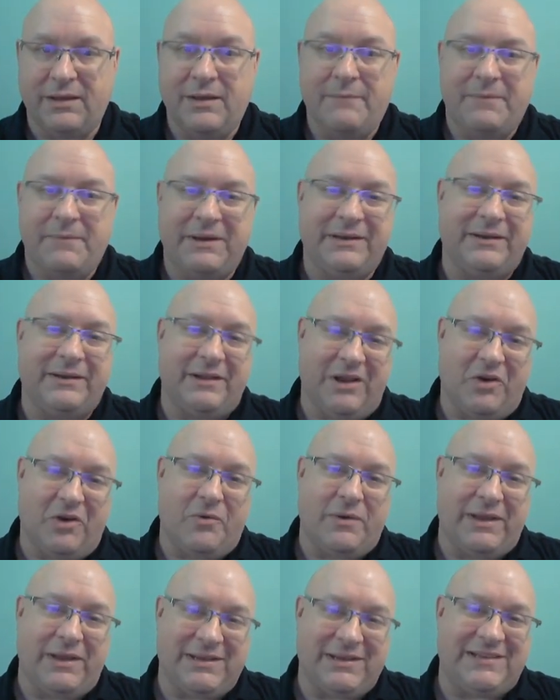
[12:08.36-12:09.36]
But
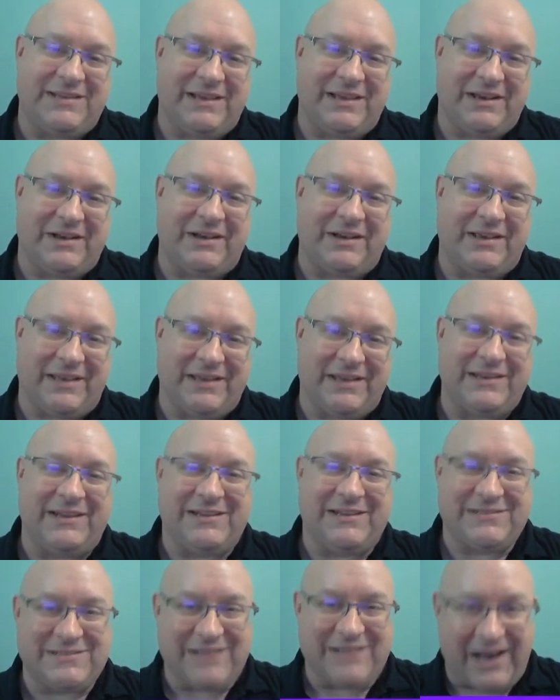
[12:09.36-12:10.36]
ETL, again,
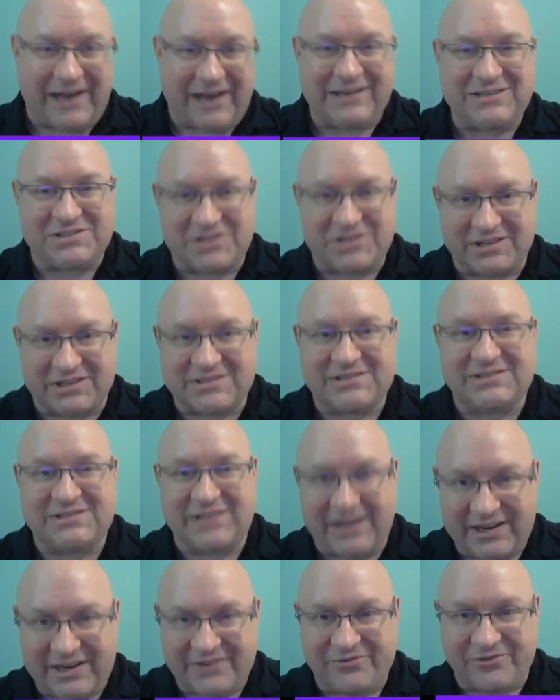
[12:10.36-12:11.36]
is not just
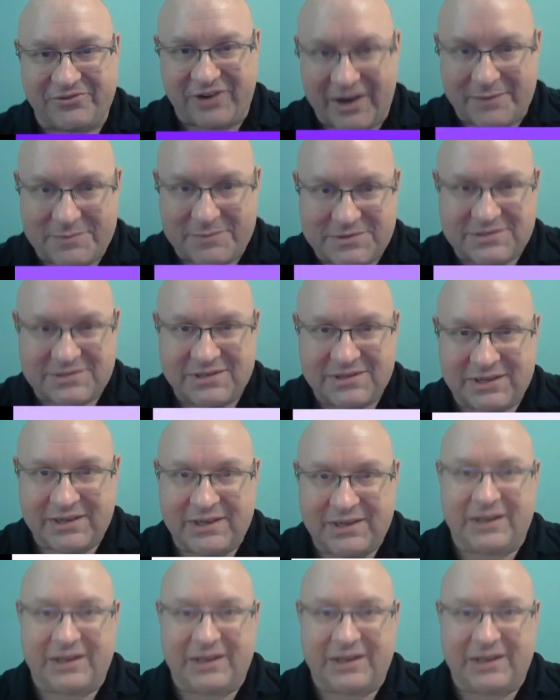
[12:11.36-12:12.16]
data frames.